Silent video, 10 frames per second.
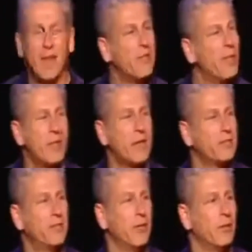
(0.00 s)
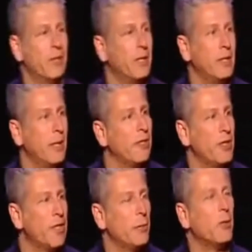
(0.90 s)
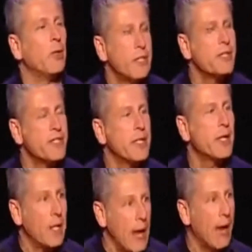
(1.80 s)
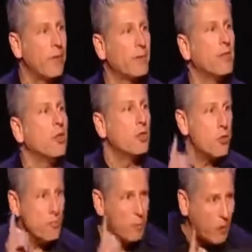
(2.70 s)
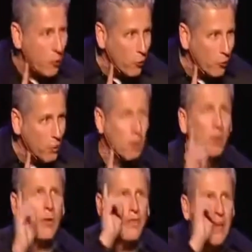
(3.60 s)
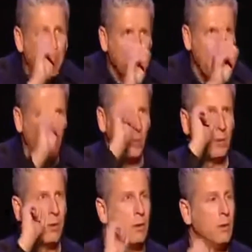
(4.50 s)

And then that cell did the unthinkable. It set out to build that model